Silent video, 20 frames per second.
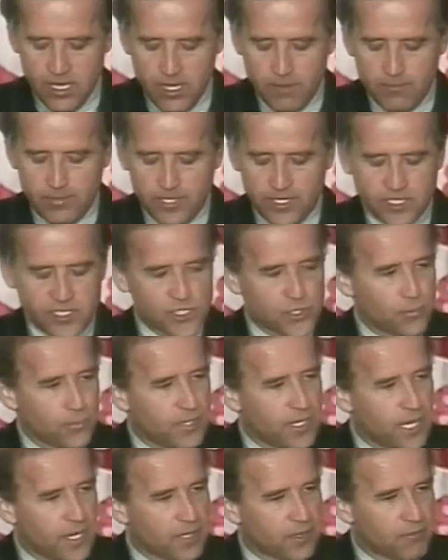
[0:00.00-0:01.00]
because three
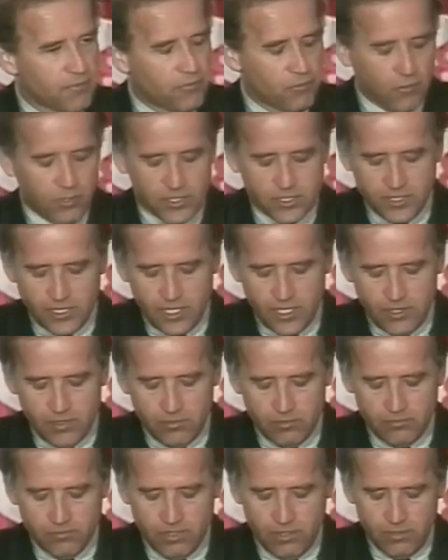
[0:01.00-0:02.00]
out of the 14
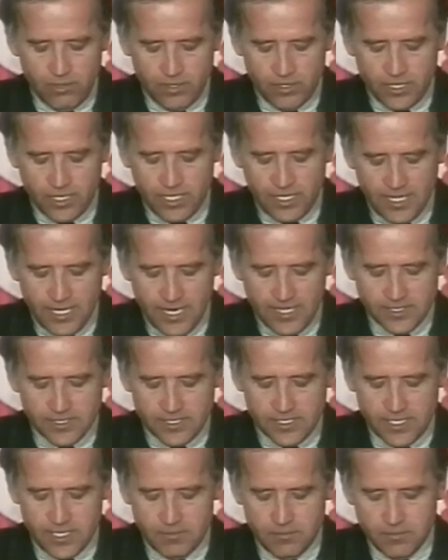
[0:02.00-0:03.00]
who voted against
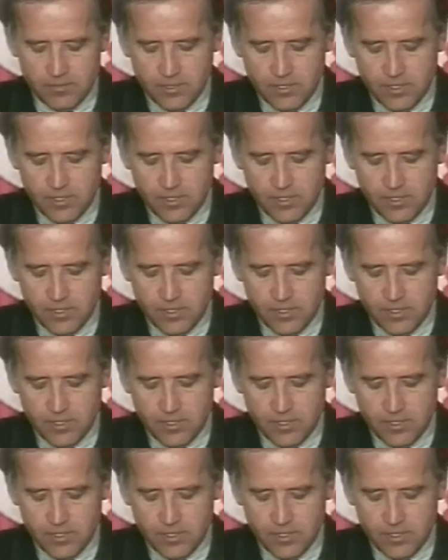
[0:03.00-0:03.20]
him